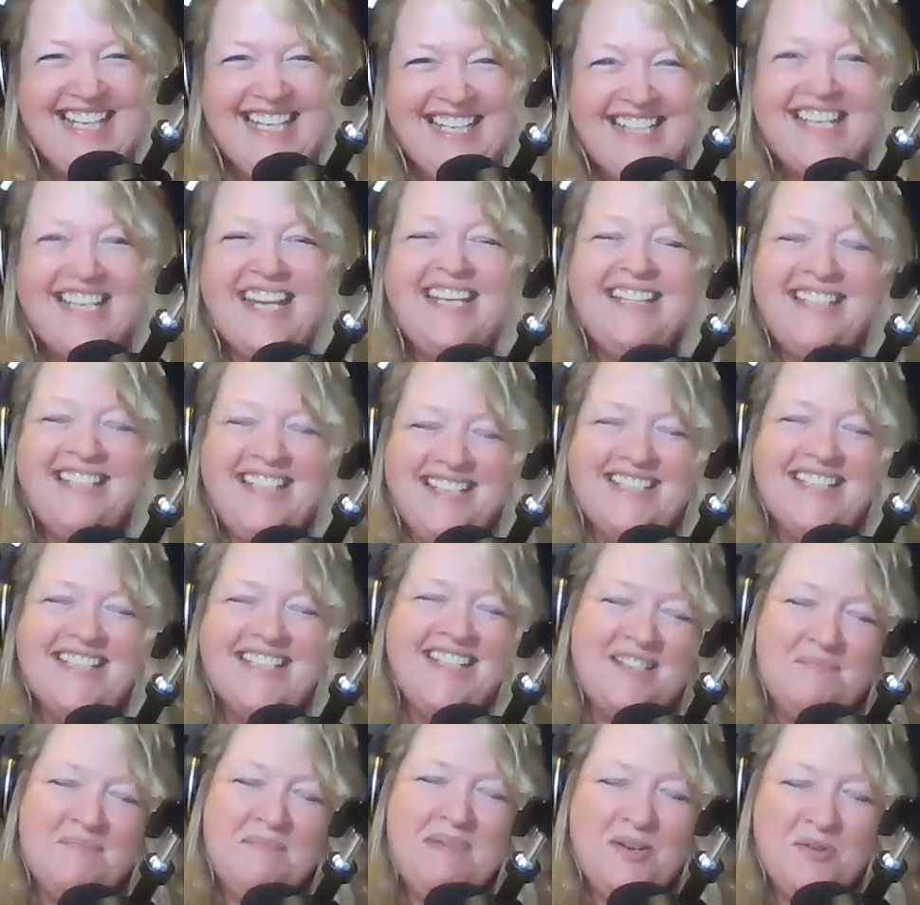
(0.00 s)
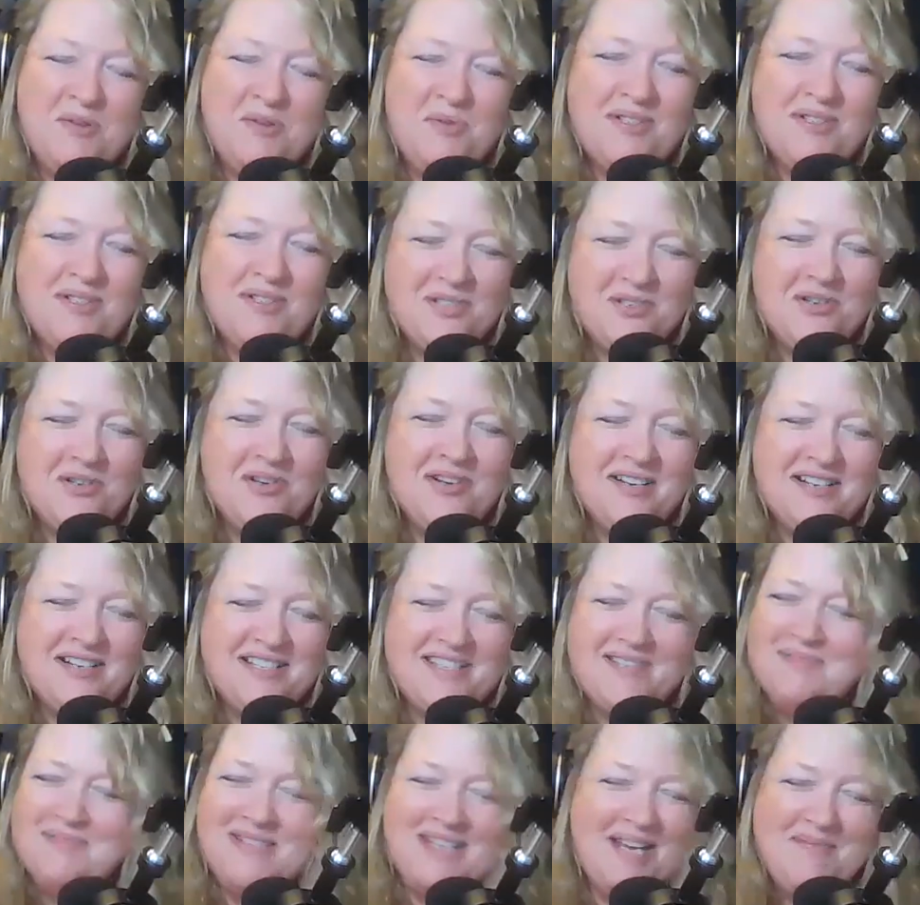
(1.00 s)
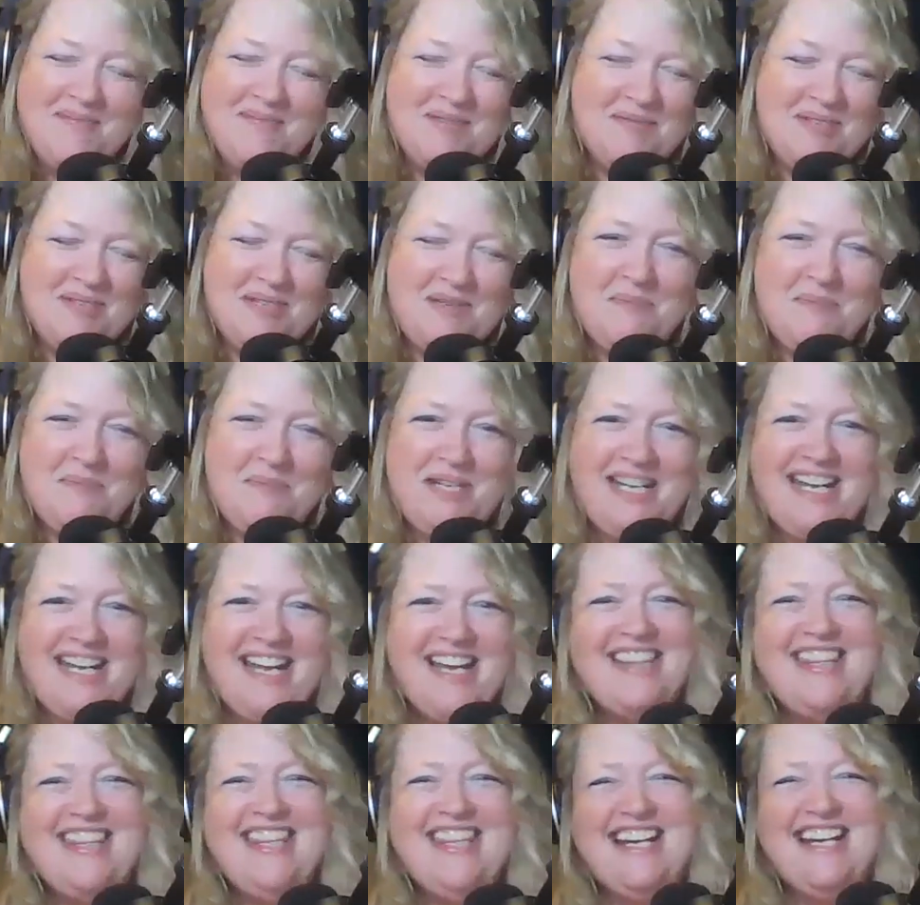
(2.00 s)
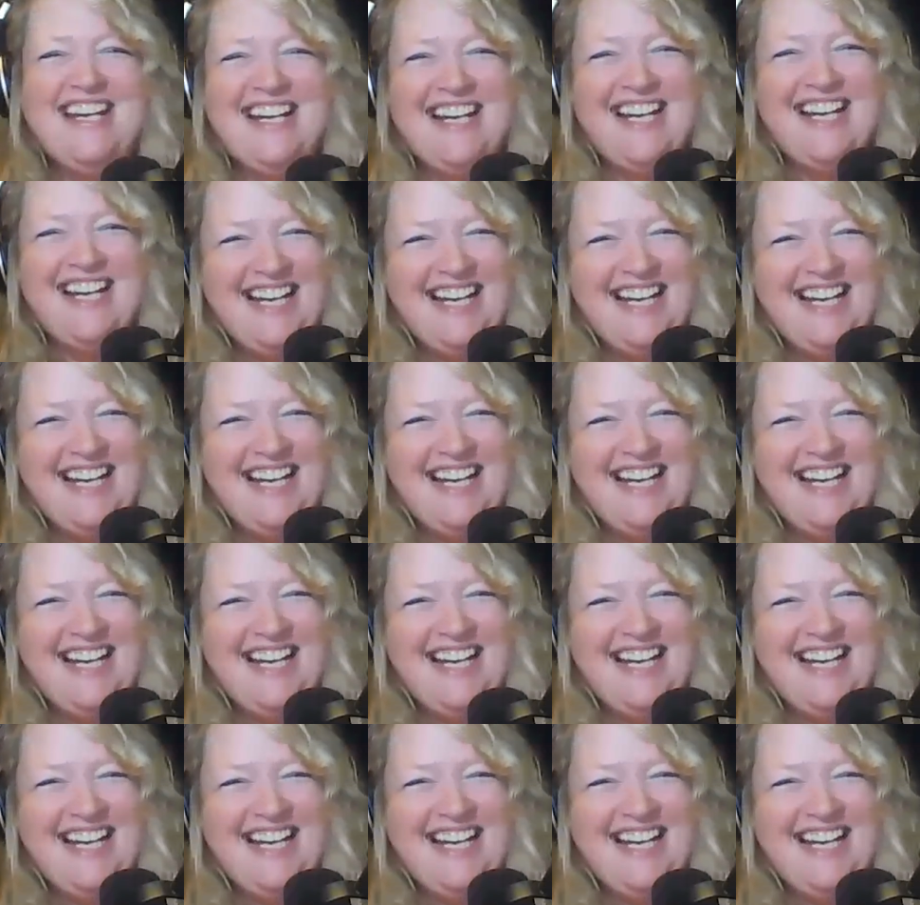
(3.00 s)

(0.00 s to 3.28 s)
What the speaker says: night Lisa can be a real jerk sometimes. I'm just putting it out there.